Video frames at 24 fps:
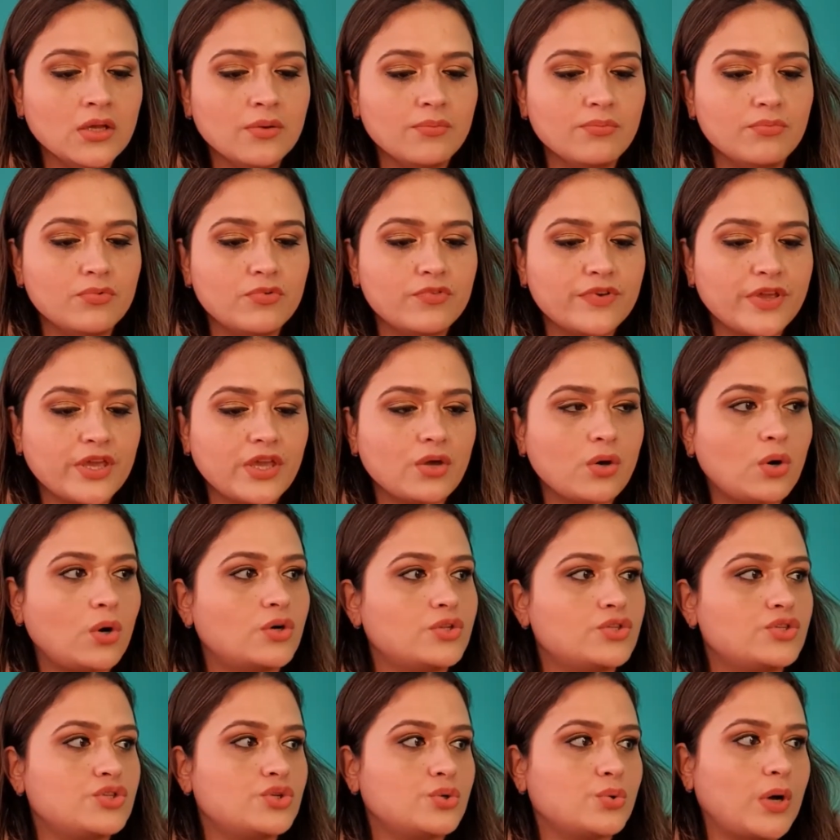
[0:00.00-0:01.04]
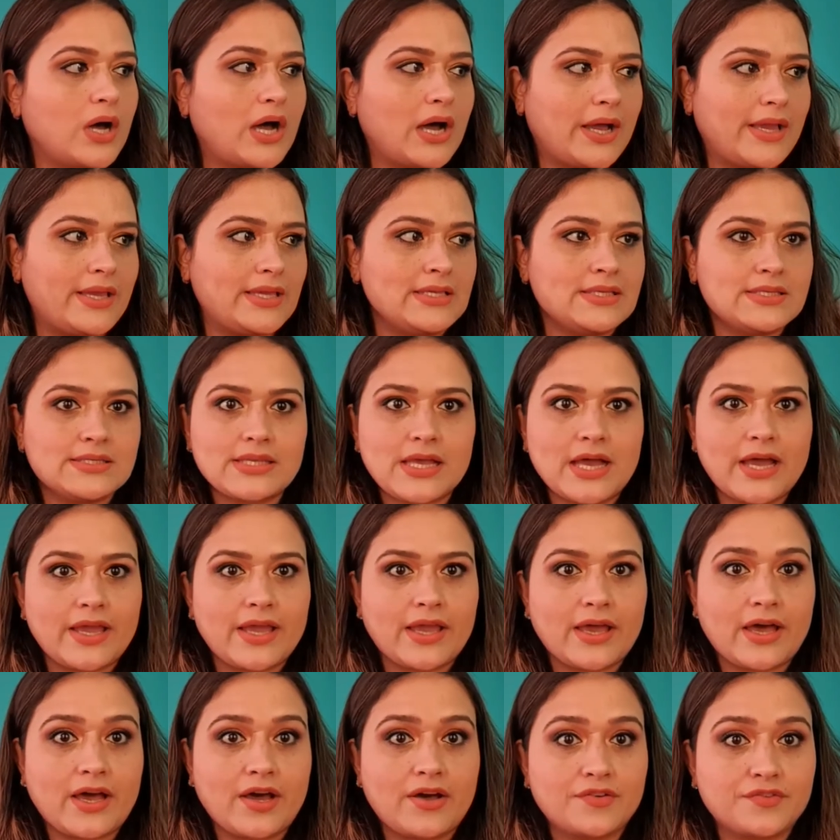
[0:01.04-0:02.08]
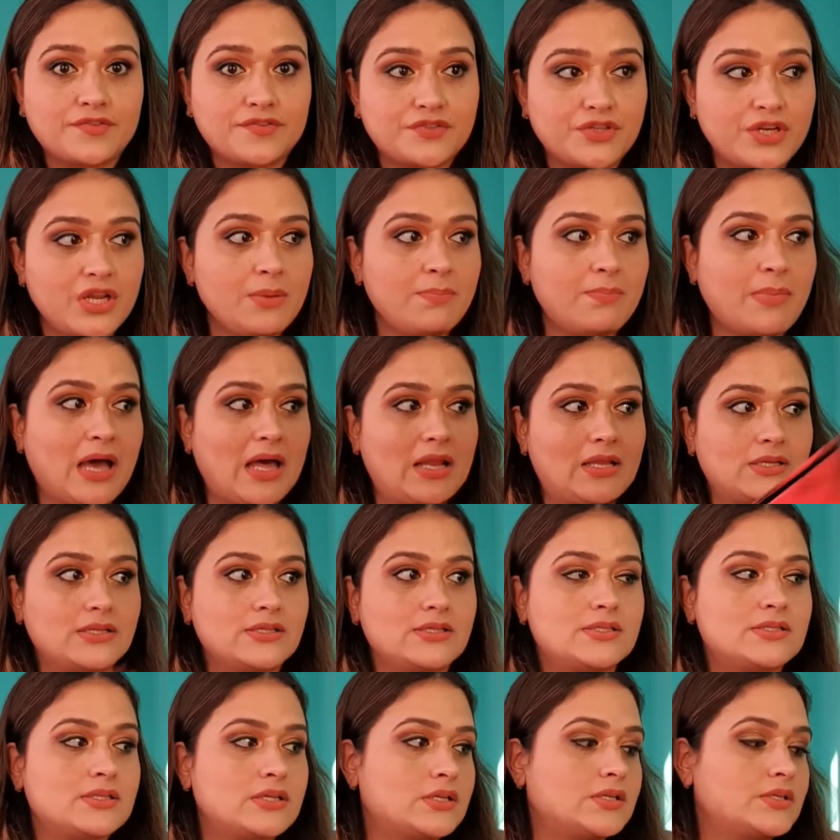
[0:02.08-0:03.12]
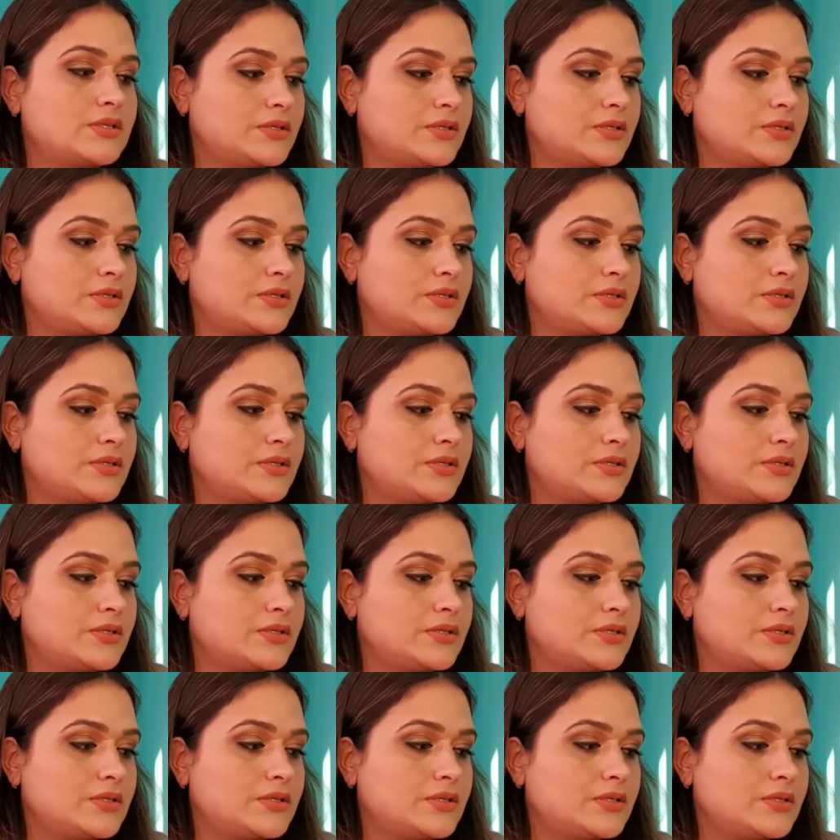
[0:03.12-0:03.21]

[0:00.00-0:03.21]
Moving on to eyes, I have 3 palettes.